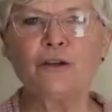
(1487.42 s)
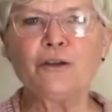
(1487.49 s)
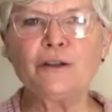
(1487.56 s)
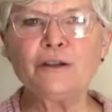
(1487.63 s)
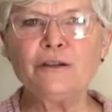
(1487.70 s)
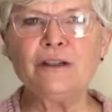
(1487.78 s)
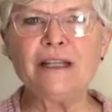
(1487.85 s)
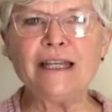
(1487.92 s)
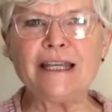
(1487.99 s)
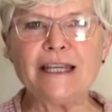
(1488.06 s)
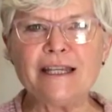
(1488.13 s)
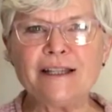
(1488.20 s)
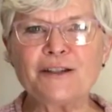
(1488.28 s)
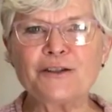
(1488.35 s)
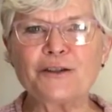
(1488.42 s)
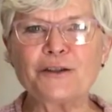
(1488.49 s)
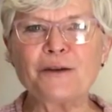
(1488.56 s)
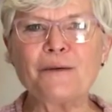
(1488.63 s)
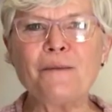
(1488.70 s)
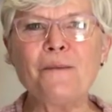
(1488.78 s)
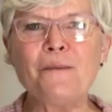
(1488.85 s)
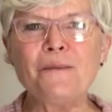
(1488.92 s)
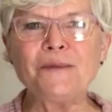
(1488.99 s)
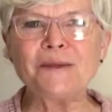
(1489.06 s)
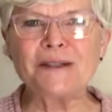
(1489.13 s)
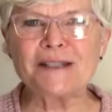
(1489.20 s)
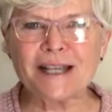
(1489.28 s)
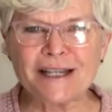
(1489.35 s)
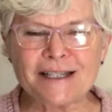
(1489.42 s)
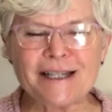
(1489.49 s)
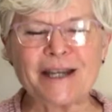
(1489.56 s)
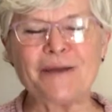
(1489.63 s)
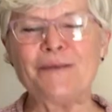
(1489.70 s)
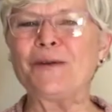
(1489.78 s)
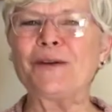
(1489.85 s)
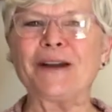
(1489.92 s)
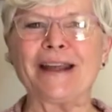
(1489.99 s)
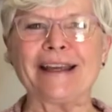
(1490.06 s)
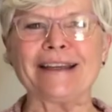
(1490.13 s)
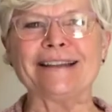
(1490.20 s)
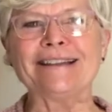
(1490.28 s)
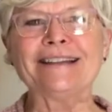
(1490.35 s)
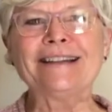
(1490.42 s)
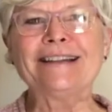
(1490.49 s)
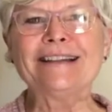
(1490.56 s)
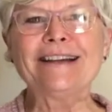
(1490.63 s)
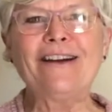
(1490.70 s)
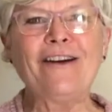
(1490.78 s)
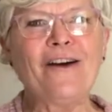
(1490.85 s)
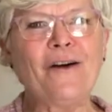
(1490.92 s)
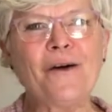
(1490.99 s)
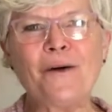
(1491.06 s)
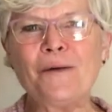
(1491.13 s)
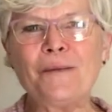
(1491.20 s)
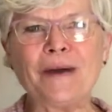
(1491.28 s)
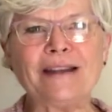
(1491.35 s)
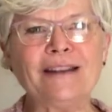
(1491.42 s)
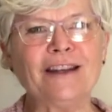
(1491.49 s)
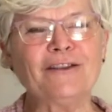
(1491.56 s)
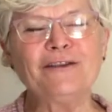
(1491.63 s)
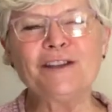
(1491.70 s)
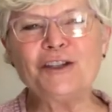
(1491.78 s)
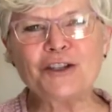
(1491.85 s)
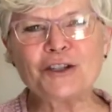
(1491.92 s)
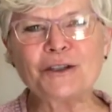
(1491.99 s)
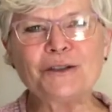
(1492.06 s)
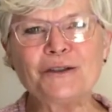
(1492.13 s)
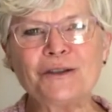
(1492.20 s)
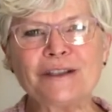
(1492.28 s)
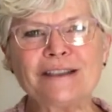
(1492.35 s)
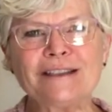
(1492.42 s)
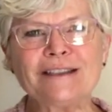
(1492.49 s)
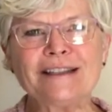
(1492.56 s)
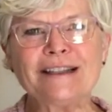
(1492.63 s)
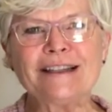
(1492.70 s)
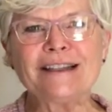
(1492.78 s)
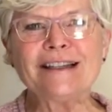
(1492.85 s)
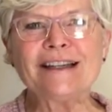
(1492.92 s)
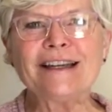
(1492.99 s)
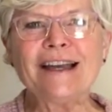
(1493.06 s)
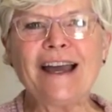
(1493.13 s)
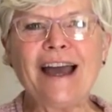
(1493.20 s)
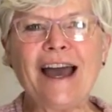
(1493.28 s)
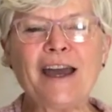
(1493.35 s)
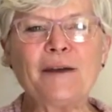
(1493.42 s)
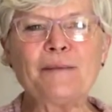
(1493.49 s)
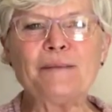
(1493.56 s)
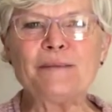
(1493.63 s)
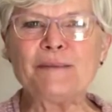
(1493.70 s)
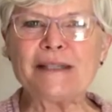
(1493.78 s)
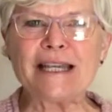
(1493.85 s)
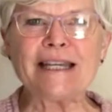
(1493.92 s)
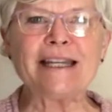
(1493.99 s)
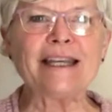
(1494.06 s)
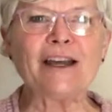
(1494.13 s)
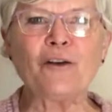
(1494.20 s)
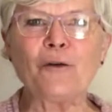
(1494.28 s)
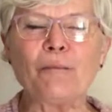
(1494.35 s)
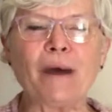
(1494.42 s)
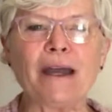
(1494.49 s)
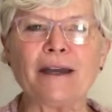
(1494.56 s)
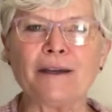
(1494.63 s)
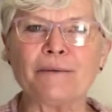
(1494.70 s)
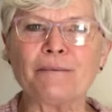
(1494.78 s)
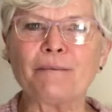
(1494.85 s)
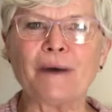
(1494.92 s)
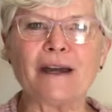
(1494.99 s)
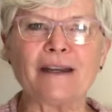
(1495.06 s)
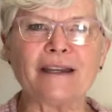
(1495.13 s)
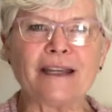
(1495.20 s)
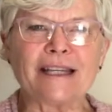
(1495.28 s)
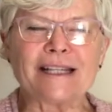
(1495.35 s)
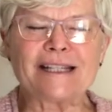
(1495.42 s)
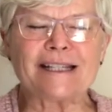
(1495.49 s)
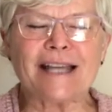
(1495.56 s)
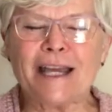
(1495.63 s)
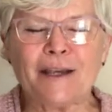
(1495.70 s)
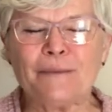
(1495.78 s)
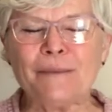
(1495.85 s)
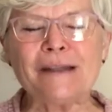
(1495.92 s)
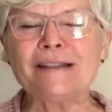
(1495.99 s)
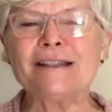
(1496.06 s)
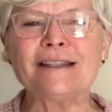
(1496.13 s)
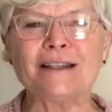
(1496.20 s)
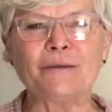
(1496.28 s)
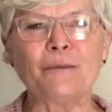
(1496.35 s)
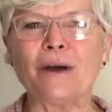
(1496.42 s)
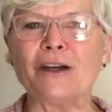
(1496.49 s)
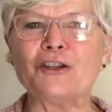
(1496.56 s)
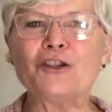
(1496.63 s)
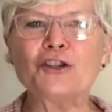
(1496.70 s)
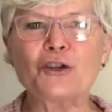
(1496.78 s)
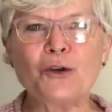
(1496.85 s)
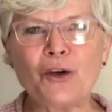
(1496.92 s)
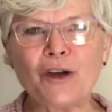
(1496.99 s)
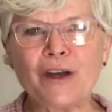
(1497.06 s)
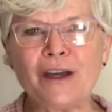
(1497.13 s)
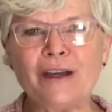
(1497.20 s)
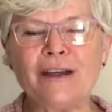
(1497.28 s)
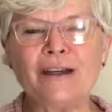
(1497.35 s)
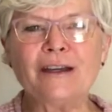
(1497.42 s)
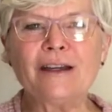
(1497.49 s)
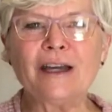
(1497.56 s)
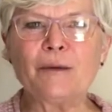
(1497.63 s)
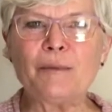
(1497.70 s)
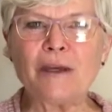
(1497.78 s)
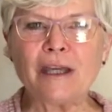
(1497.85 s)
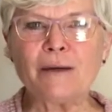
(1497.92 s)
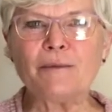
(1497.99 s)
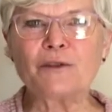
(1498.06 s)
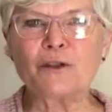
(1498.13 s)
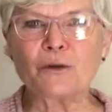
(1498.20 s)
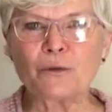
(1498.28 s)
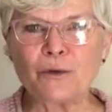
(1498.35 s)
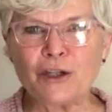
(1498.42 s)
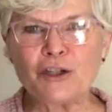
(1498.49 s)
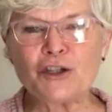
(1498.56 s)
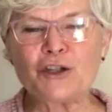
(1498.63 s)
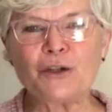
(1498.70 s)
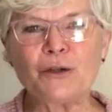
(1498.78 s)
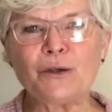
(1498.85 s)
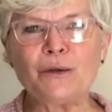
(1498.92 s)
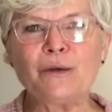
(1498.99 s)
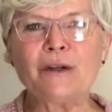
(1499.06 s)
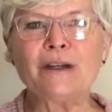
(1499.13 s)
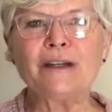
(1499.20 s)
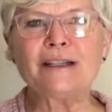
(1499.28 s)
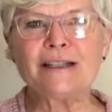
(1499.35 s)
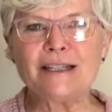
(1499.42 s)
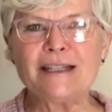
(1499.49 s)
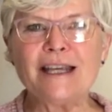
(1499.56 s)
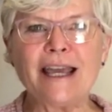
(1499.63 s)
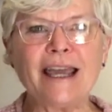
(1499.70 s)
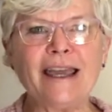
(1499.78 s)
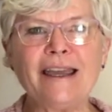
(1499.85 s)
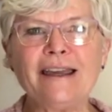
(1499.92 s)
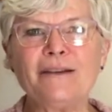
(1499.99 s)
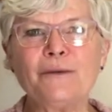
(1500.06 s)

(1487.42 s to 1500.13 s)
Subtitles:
Good Easter Sunday morning, all my lovely children. I'm sending out my excitement and my joy at being able to reach you today